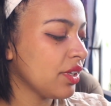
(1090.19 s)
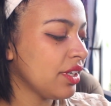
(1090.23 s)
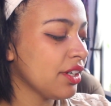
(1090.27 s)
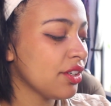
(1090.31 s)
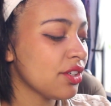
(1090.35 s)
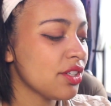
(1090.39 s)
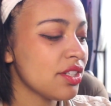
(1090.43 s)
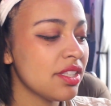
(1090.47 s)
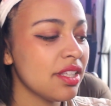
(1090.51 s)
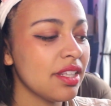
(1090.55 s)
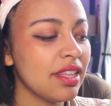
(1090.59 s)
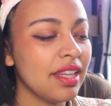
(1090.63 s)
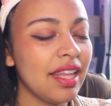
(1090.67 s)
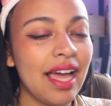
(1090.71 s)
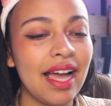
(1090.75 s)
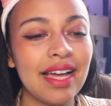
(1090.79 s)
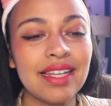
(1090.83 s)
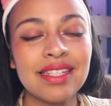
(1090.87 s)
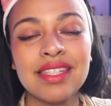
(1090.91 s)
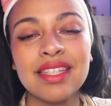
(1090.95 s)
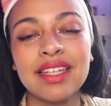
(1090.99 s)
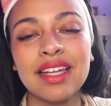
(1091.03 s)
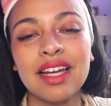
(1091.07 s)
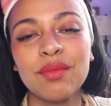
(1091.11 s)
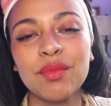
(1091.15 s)
here's the
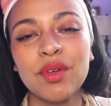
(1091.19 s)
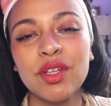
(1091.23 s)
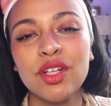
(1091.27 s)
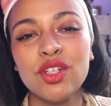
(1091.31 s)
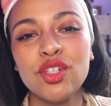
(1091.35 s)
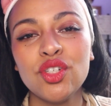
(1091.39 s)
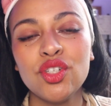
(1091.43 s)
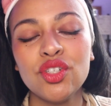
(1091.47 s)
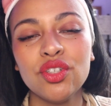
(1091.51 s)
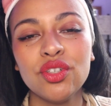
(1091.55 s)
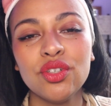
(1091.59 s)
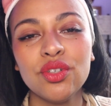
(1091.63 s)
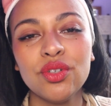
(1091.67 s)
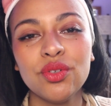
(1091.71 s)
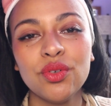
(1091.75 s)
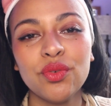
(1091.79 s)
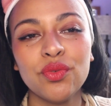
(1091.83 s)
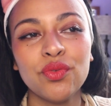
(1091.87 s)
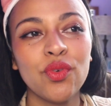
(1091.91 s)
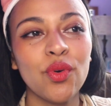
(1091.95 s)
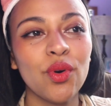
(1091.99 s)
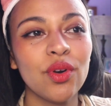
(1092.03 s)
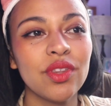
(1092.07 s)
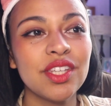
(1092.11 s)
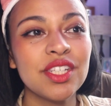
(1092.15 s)
last thing I'm going to do
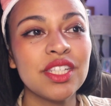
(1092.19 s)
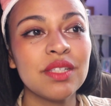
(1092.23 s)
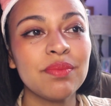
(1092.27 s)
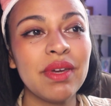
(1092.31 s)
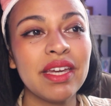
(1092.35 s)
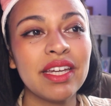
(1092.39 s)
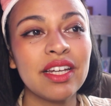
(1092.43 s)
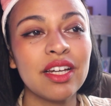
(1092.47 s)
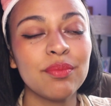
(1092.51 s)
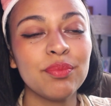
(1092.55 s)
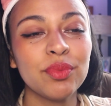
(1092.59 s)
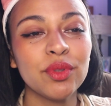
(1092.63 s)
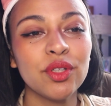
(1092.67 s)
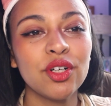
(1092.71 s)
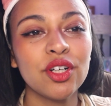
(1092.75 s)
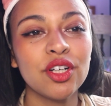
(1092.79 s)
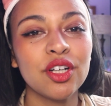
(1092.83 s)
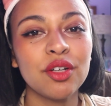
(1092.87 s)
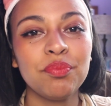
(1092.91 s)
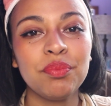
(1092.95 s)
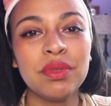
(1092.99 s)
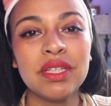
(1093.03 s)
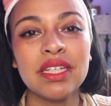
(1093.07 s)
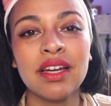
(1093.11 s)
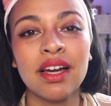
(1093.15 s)
for this makeup
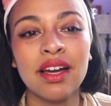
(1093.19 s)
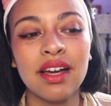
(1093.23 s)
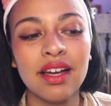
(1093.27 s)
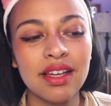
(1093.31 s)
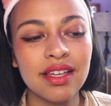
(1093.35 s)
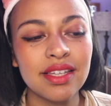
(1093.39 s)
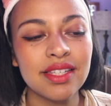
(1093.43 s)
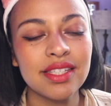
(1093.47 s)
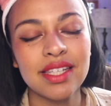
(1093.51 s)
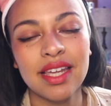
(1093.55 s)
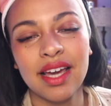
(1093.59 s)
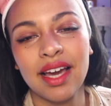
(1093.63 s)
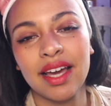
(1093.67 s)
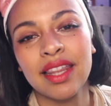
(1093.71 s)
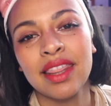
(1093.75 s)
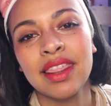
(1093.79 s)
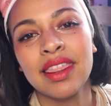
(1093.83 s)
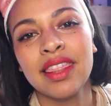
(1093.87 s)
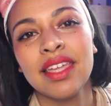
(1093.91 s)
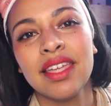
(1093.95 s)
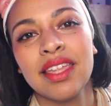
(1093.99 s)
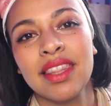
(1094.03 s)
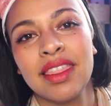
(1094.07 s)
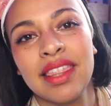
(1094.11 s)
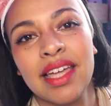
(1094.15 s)
look, because I
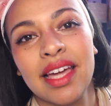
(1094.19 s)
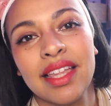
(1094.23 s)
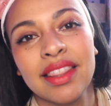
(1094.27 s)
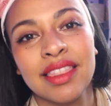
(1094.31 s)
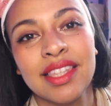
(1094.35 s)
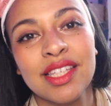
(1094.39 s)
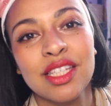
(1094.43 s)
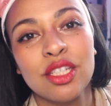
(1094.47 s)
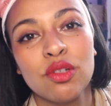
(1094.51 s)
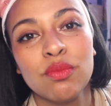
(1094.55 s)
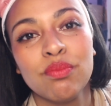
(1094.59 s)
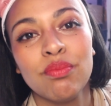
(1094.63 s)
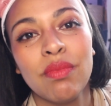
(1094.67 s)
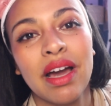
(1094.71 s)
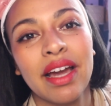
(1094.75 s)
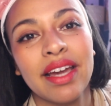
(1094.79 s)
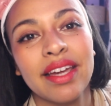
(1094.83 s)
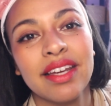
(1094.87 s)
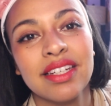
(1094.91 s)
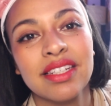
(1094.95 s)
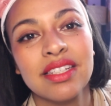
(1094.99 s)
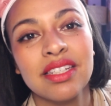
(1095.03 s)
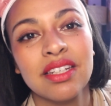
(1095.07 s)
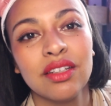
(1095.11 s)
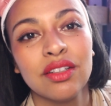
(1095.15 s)
think that this
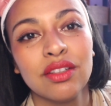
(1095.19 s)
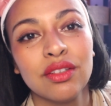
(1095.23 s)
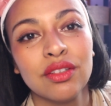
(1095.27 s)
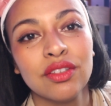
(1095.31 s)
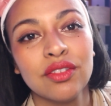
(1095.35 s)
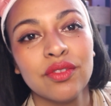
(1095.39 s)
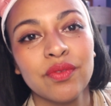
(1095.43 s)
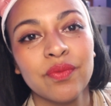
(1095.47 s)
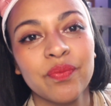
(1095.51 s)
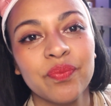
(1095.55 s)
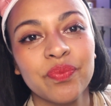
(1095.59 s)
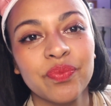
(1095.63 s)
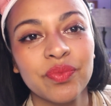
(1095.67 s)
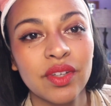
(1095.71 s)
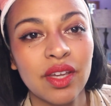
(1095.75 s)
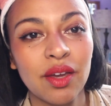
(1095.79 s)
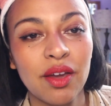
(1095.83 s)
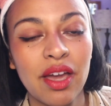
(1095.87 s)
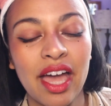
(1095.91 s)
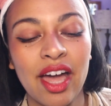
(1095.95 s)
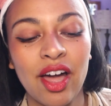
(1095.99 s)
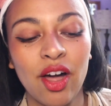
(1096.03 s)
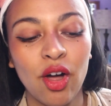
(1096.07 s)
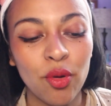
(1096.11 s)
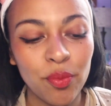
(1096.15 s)
might
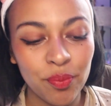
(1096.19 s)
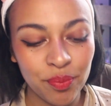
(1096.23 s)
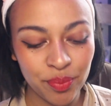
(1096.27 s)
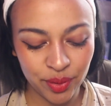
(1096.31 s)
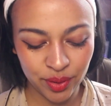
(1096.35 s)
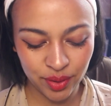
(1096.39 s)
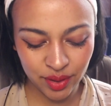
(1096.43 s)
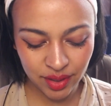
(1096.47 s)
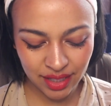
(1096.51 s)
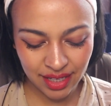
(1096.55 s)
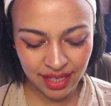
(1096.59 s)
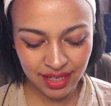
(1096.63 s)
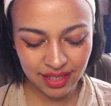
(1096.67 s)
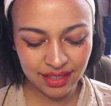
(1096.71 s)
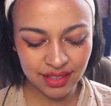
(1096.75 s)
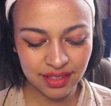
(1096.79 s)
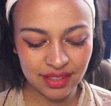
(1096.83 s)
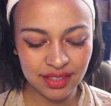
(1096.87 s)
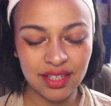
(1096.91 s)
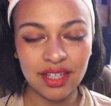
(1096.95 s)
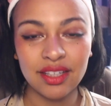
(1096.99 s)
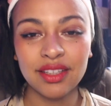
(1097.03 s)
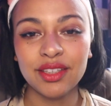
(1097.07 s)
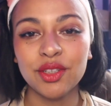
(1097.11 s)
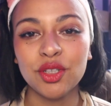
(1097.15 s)
help
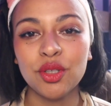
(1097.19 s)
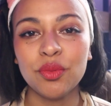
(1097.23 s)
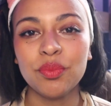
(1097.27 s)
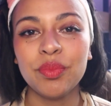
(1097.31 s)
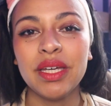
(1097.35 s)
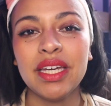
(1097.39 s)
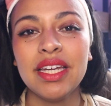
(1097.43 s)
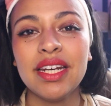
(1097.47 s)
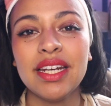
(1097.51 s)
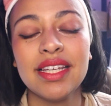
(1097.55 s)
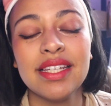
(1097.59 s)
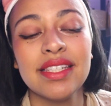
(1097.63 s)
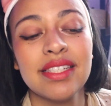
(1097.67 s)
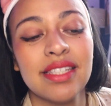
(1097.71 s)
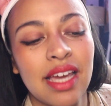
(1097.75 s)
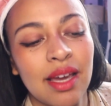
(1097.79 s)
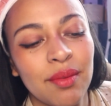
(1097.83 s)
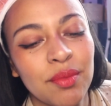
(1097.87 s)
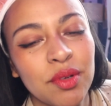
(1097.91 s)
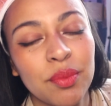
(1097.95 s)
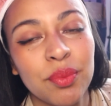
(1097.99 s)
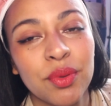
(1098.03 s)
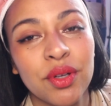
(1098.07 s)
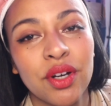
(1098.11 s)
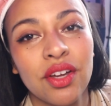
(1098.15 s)
it a little bit, is
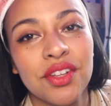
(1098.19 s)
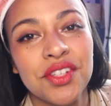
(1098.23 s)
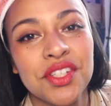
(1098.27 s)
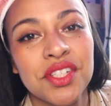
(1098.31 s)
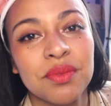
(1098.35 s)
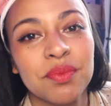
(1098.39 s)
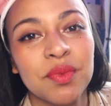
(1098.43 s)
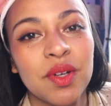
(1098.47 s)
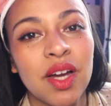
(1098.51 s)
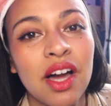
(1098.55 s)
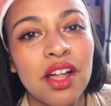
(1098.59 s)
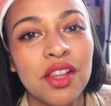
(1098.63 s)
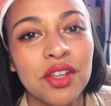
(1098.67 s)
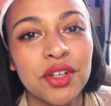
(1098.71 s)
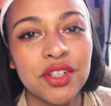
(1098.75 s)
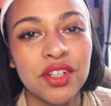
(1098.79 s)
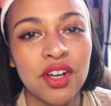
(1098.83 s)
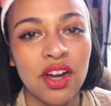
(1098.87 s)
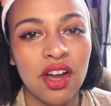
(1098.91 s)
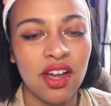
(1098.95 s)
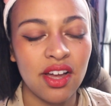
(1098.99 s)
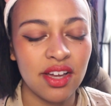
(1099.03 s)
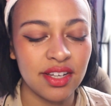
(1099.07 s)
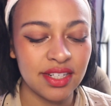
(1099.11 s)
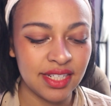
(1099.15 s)
I'm going to put on some colored
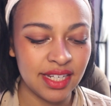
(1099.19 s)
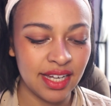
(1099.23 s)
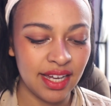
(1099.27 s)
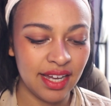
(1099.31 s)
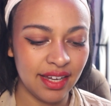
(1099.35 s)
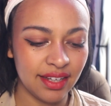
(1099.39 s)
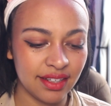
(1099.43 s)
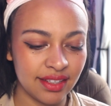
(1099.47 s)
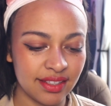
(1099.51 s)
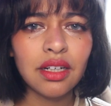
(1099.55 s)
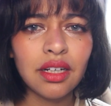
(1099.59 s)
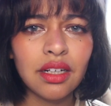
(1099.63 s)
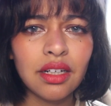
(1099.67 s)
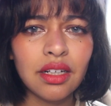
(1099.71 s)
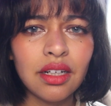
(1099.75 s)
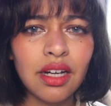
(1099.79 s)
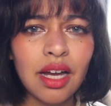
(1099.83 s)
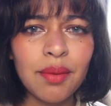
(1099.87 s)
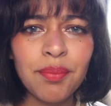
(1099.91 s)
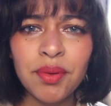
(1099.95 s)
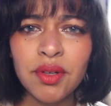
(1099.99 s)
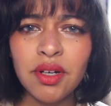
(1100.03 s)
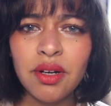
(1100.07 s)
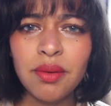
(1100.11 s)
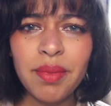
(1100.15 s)
contact.
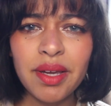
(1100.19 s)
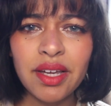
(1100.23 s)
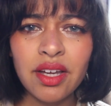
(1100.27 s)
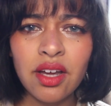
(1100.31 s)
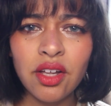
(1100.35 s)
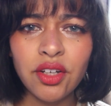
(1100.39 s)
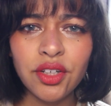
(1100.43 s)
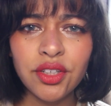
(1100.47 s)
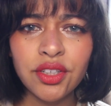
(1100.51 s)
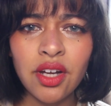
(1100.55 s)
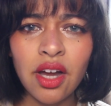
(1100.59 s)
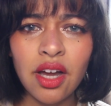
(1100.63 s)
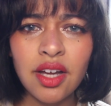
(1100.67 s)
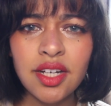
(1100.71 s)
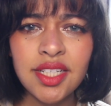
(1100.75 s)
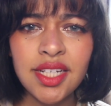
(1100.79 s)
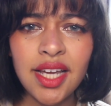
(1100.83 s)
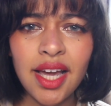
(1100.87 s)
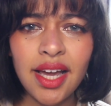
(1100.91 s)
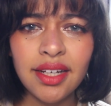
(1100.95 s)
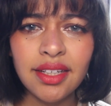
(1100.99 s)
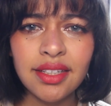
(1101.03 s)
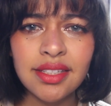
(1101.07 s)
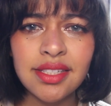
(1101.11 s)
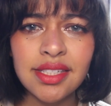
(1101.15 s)
I put on my colored
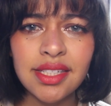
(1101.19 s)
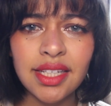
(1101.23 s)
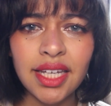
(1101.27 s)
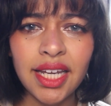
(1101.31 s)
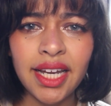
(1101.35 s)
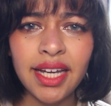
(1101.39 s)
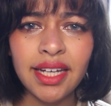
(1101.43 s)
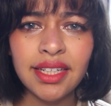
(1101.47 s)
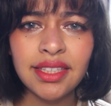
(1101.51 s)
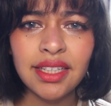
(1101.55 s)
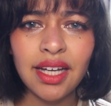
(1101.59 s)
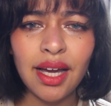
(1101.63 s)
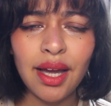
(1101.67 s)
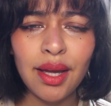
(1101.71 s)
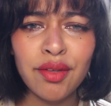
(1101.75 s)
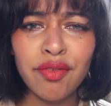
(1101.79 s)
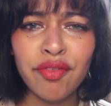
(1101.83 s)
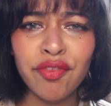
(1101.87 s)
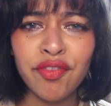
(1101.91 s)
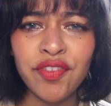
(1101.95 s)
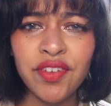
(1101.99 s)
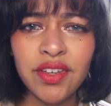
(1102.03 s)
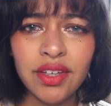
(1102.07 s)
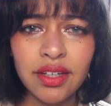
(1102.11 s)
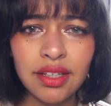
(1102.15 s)
contacts and I
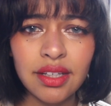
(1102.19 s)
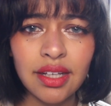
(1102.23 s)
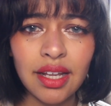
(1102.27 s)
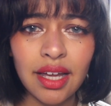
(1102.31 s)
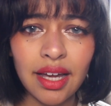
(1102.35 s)
feel